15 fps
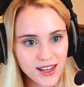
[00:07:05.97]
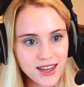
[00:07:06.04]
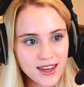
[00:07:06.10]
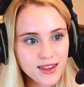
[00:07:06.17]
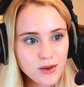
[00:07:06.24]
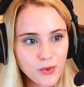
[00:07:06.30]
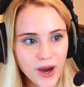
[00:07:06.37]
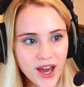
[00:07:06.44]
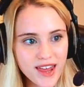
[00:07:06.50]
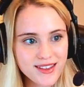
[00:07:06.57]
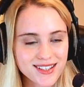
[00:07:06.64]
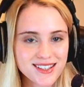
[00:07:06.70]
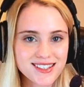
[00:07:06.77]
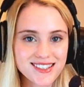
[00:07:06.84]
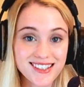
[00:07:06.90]
Either way,
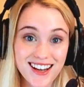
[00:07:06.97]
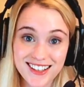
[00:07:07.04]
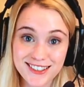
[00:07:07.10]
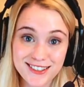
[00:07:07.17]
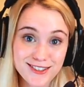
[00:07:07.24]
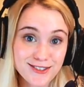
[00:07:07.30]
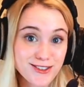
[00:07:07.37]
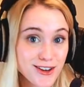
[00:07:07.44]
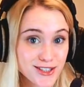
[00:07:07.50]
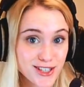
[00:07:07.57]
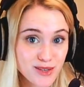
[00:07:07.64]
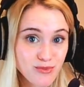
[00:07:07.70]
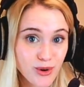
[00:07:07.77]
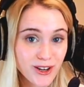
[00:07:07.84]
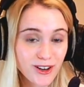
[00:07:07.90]
this is a nice
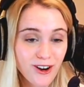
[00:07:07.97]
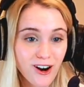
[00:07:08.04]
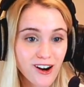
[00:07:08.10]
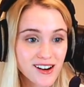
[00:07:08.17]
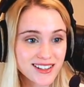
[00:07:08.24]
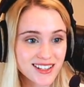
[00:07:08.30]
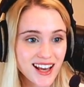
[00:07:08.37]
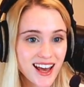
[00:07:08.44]
13-point card